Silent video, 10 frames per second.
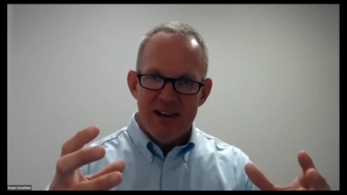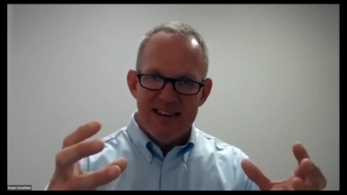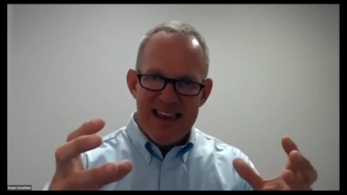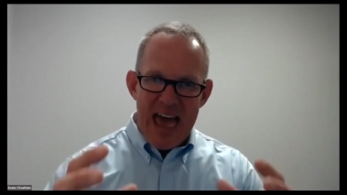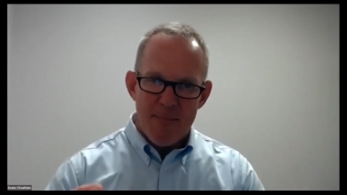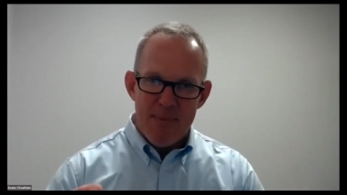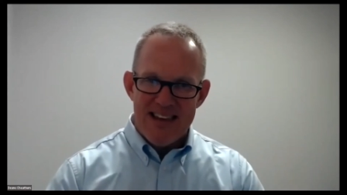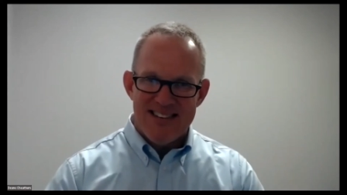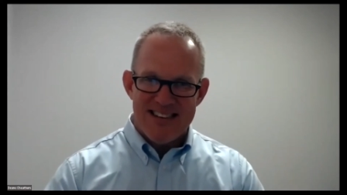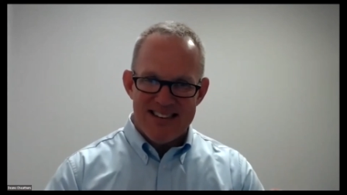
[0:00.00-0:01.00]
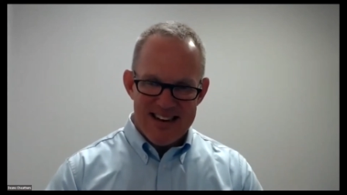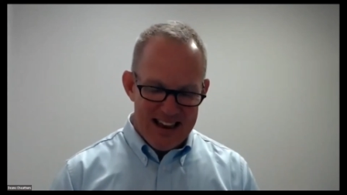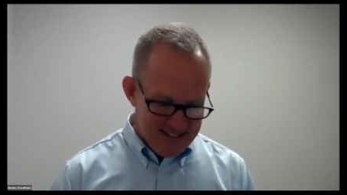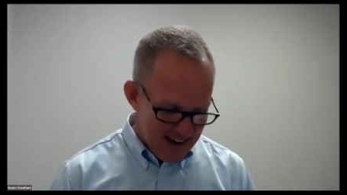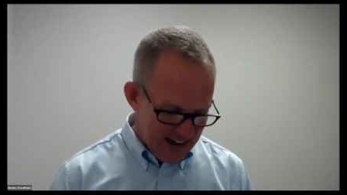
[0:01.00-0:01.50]
database is not
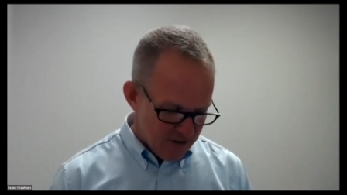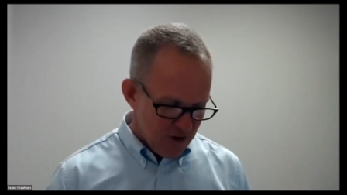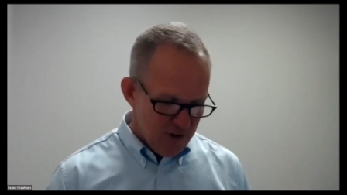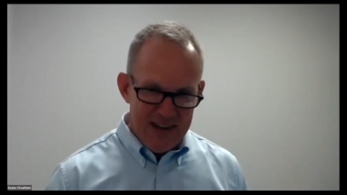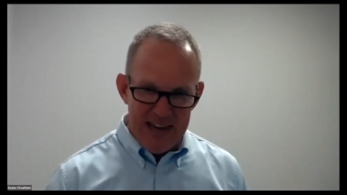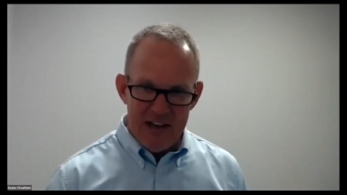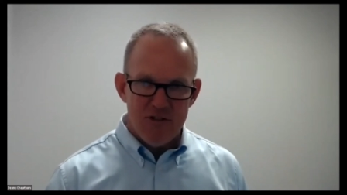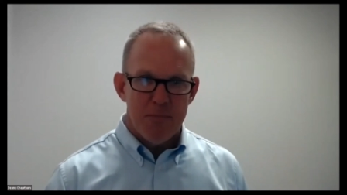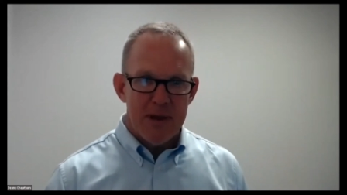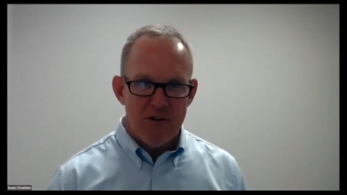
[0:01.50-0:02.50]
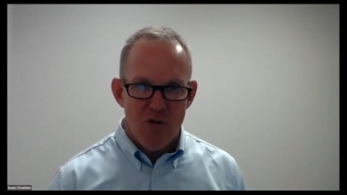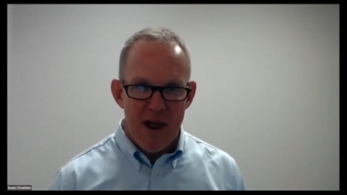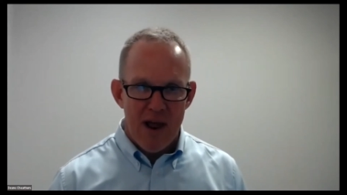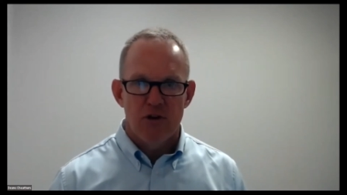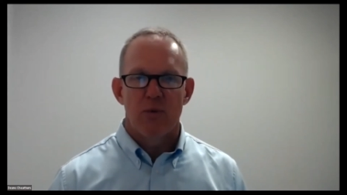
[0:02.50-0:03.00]
tight. So you need to be
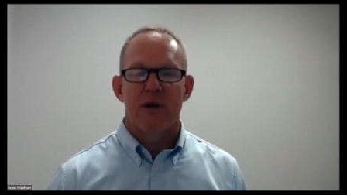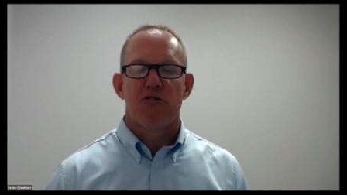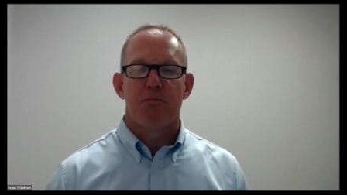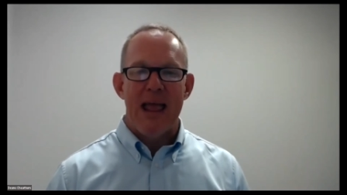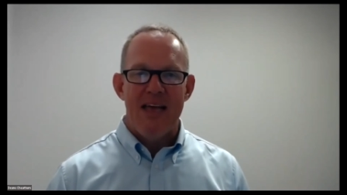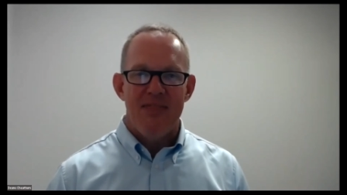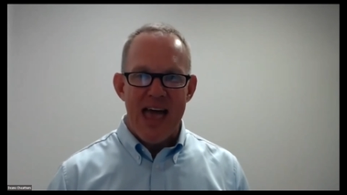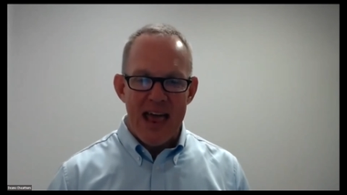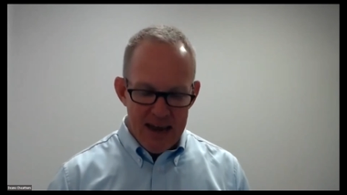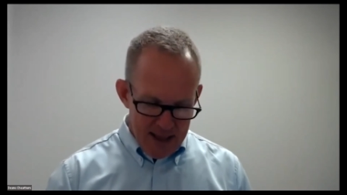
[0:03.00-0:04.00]
trying to expand that,